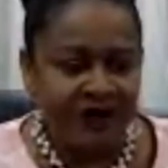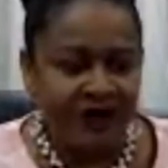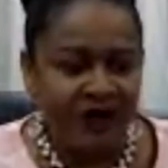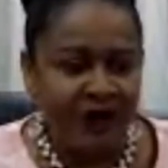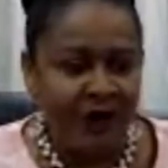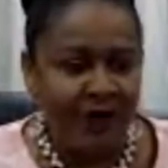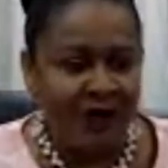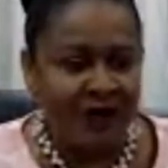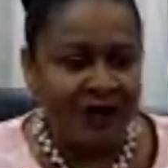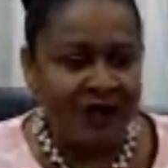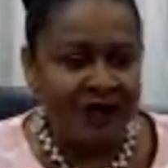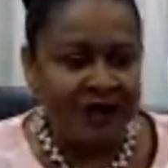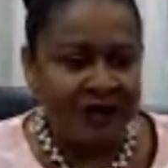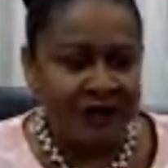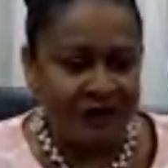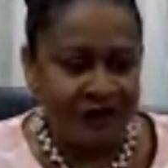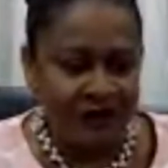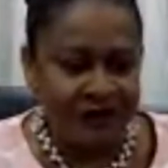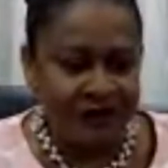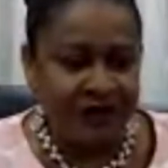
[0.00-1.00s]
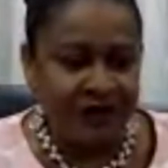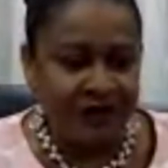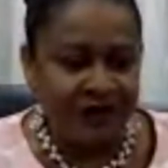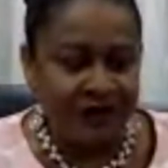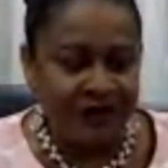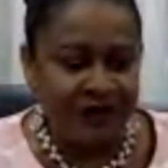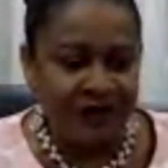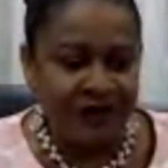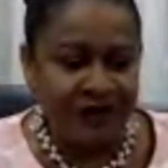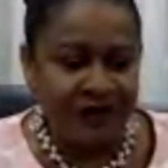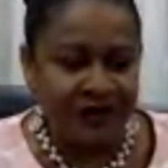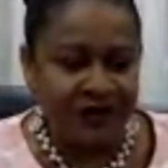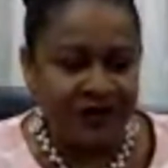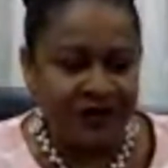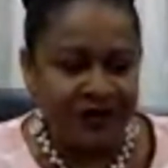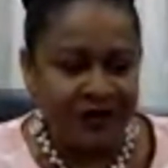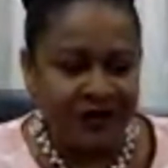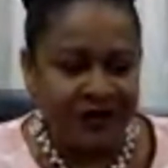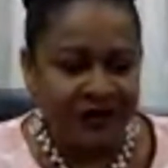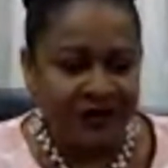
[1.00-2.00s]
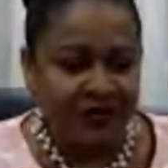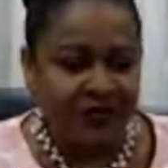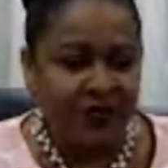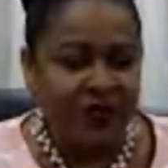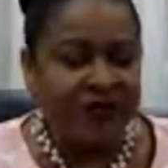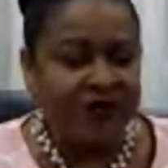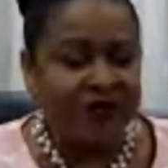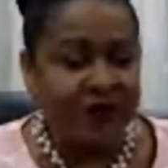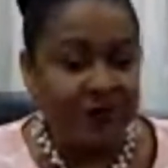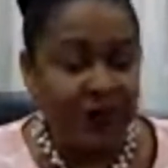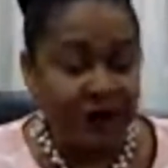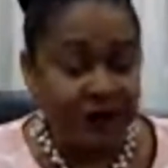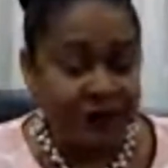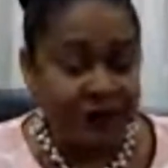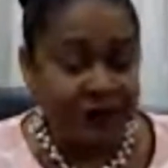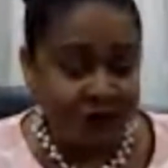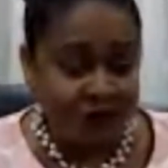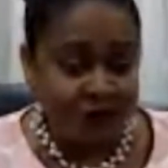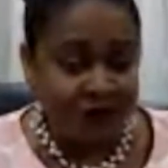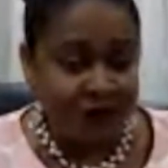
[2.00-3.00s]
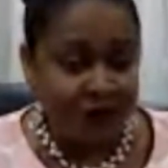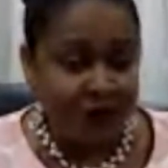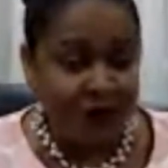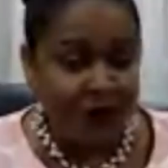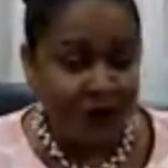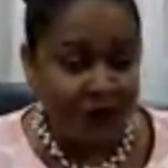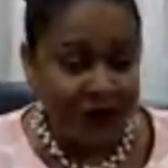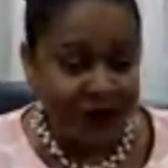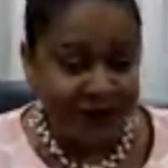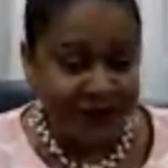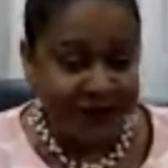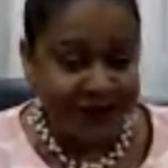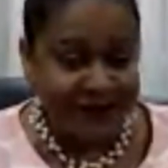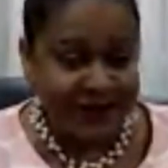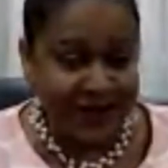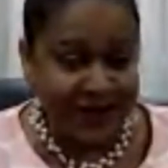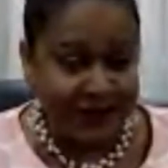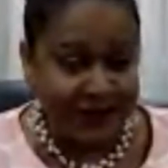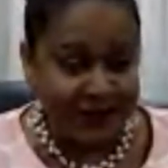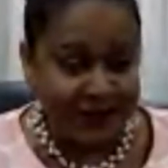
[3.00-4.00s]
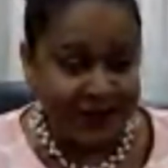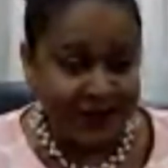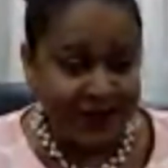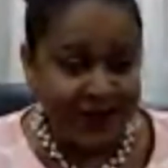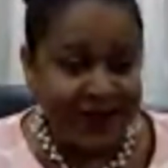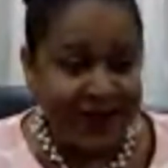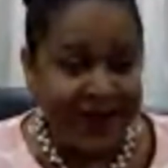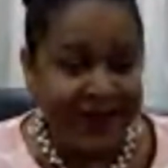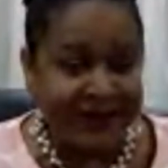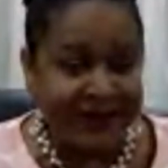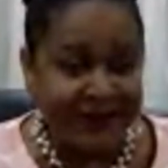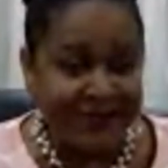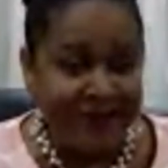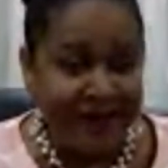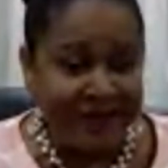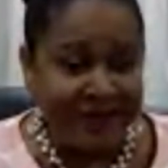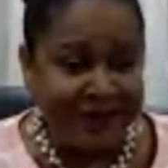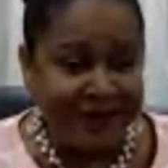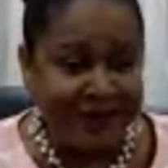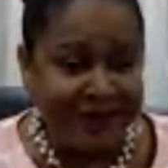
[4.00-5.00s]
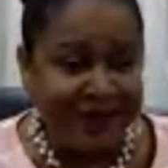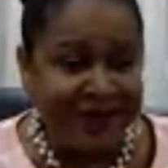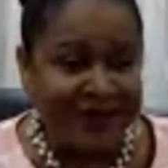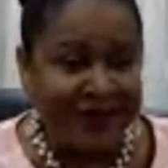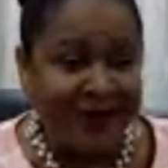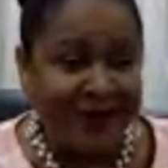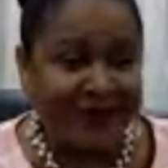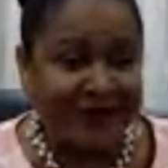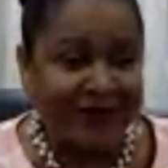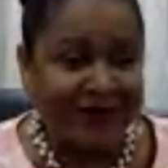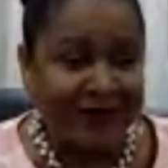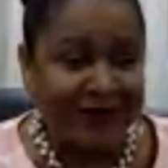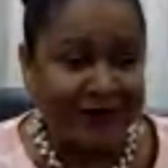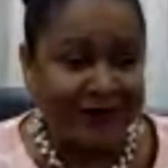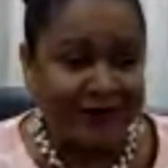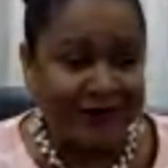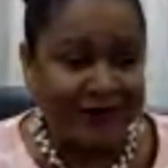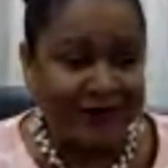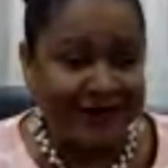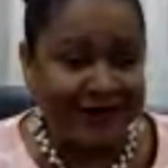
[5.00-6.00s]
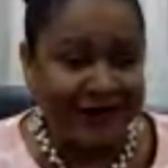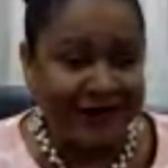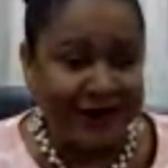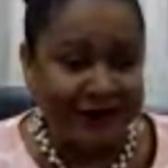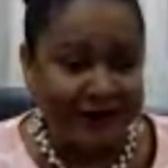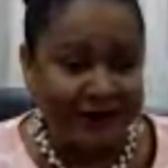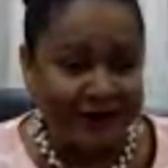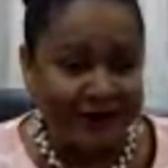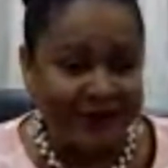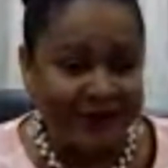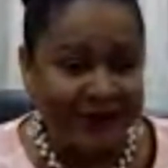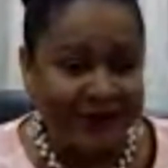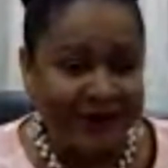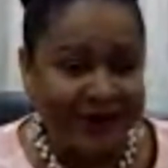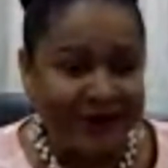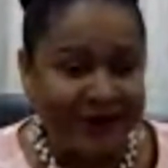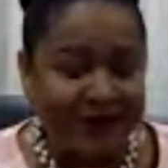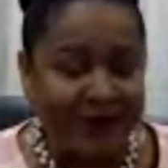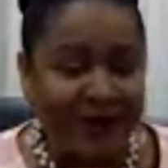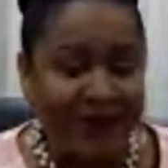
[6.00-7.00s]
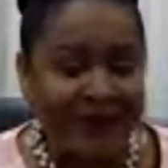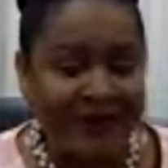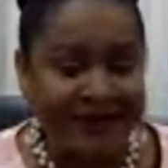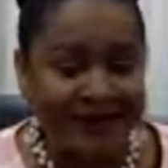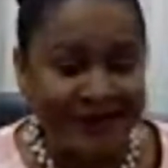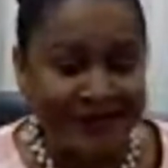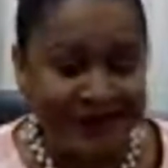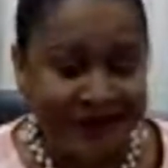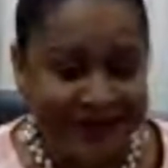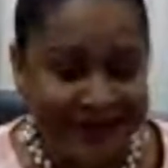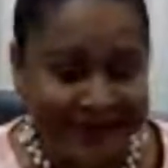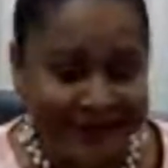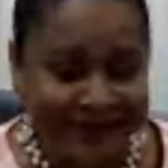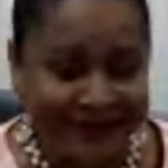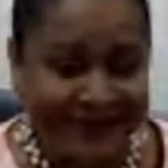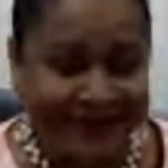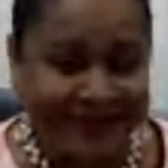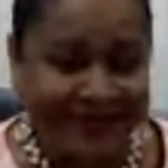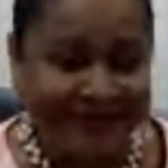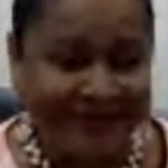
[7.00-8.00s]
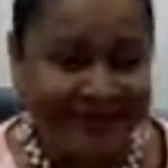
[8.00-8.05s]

former civil servants. Hmm. Most of the politicians were gone at that time, but I did manage a lot of, of the, um, the public servants.